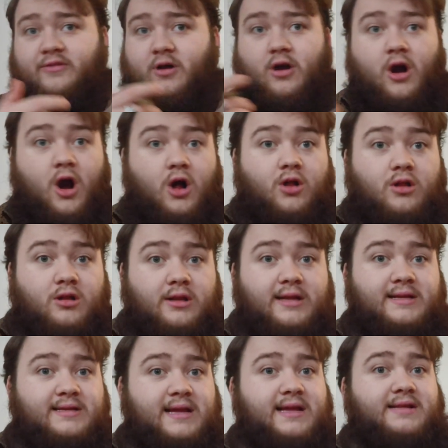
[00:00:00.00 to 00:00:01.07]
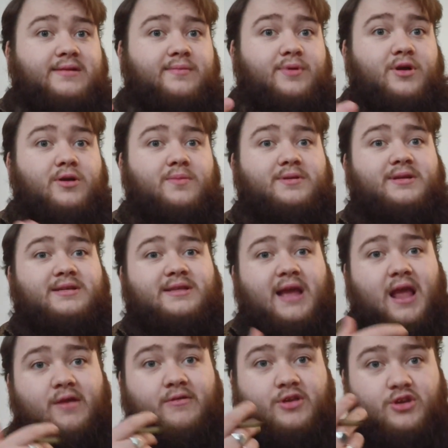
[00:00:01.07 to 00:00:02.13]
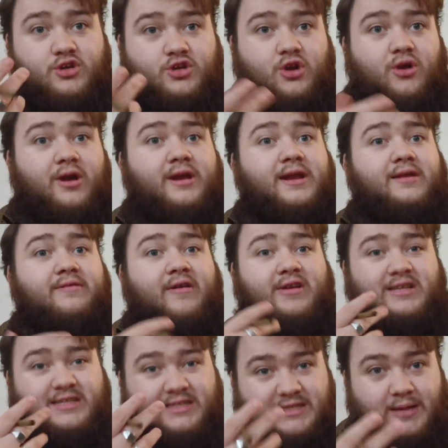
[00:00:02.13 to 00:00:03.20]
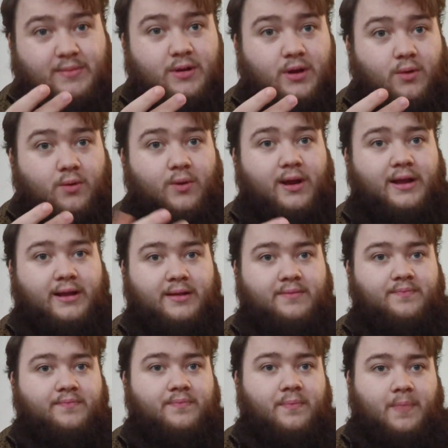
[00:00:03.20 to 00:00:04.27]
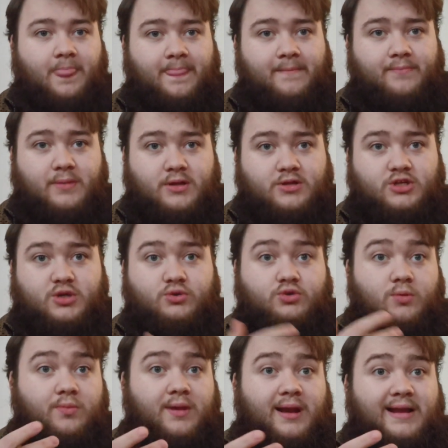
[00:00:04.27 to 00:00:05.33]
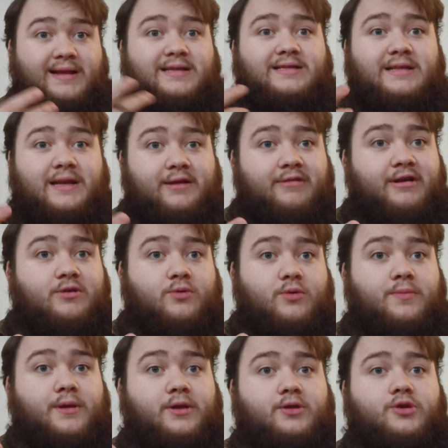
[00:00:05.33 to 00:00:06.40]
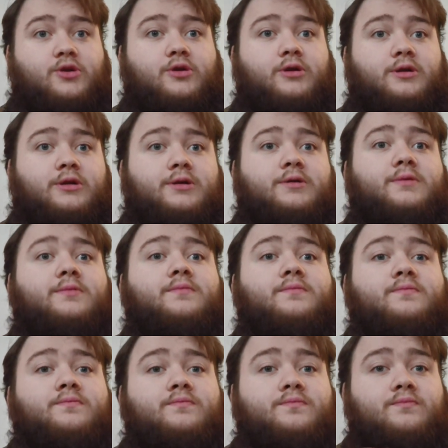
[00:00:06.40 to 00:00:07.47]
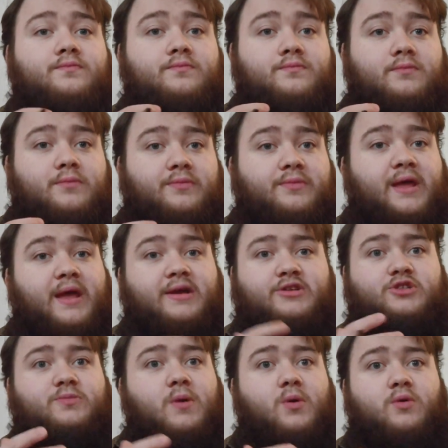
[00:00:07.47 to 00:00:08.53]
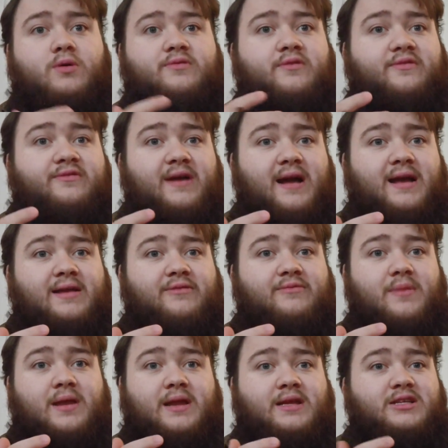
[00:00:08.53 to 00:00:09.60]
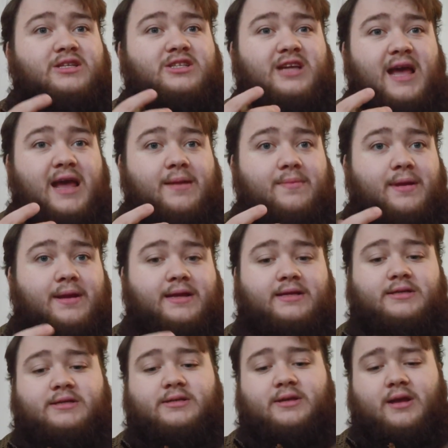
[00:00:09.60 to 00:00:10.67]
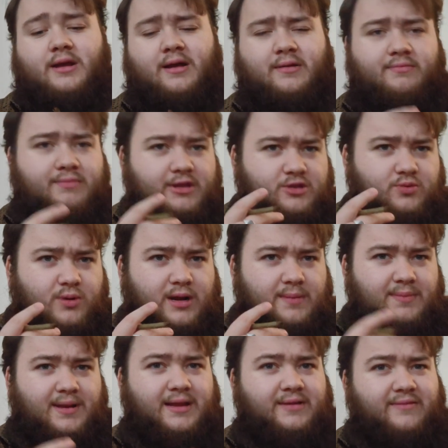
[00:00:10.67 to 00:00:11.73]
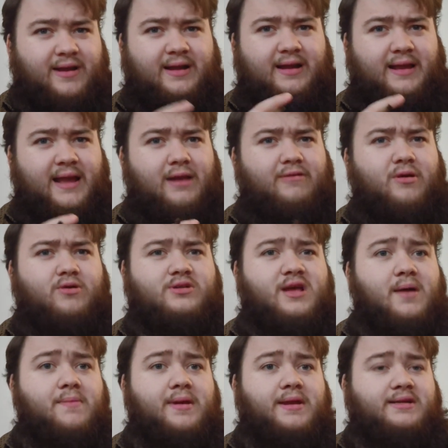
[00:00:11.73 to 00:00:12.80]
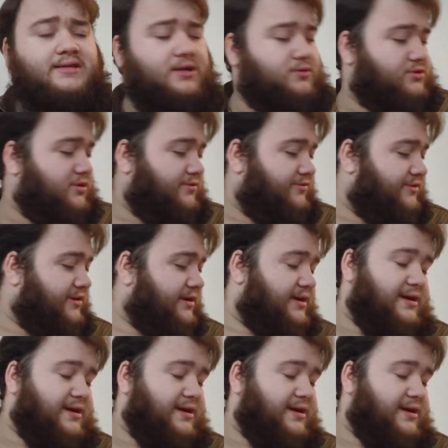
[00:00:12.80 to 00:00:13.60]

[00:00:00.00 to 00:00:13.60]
For all intents and purposes, they are enjoyed in a very similar way to something like a cigarette would be enjoyed. They are smoked for 5 minutes, 10 minutes. This one I believe I can get around 10 minutes out of.